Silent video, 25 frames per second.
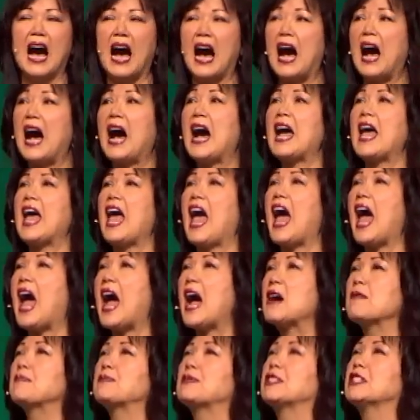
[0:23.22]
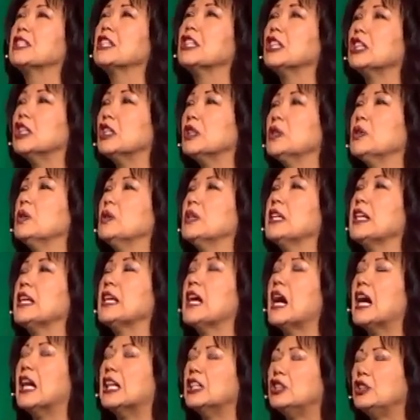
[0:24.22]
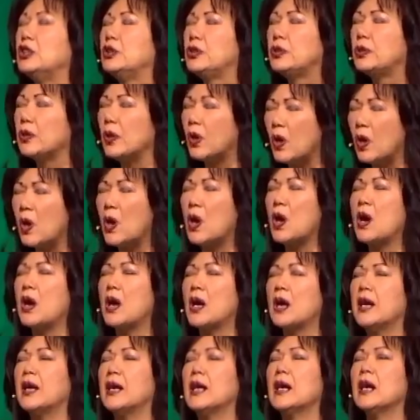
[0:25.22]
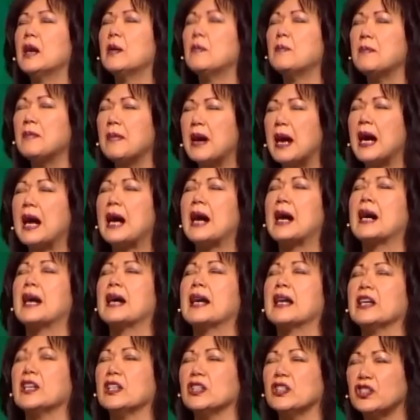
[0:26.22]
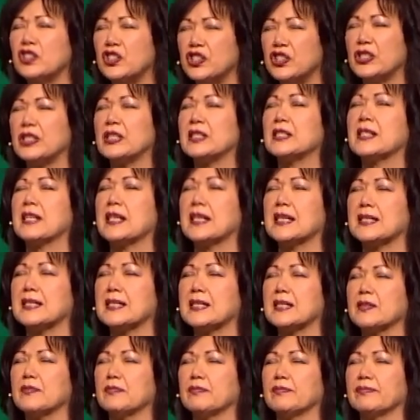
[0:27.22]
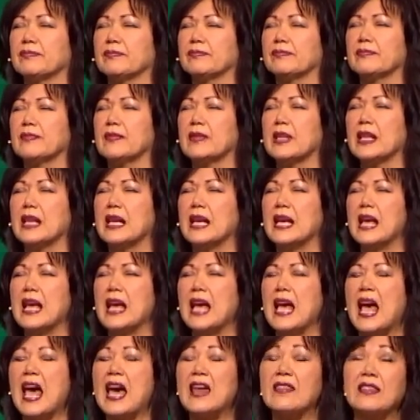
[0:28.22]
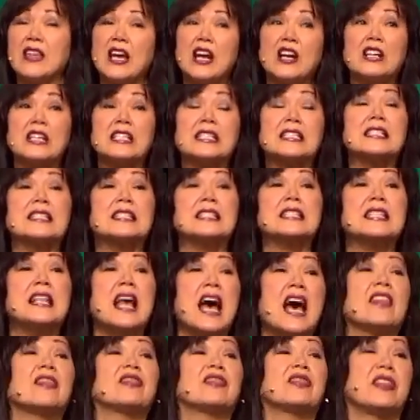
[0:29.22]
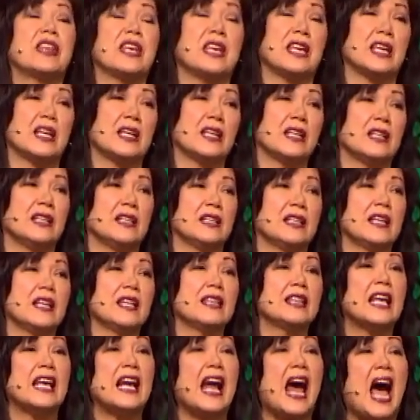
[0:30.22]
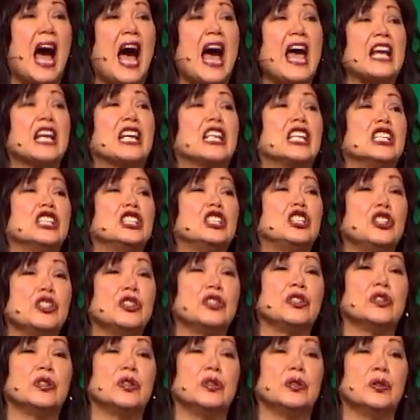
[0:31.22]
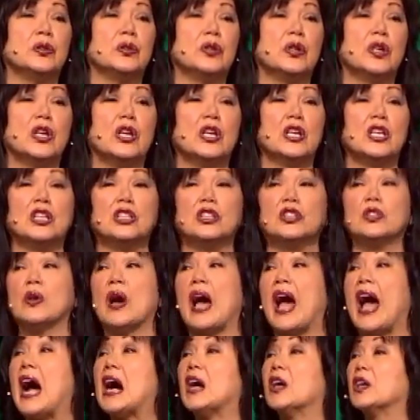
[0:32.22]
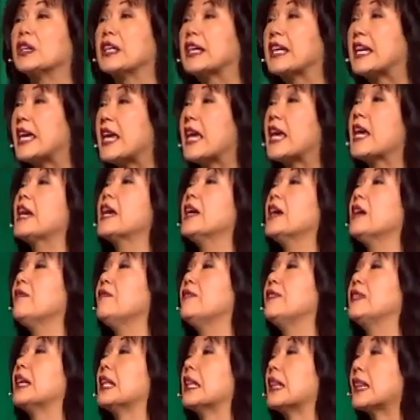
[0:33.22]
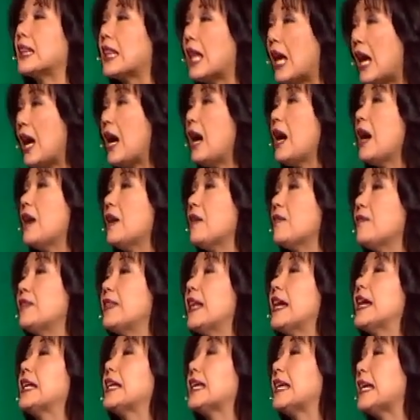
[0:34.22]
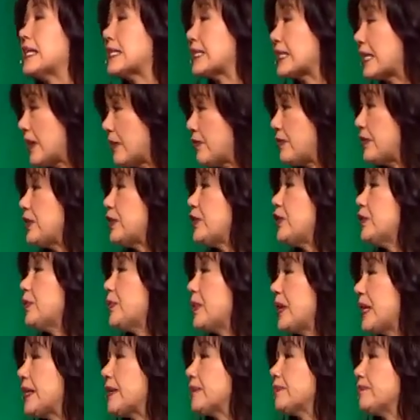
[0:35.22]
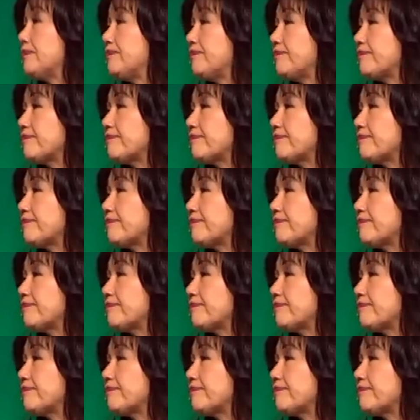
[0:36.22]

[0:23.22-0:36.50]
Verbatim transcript: I absolutely adore my Jesus. And there is nothing that I could do to outgive the love that He has given to me.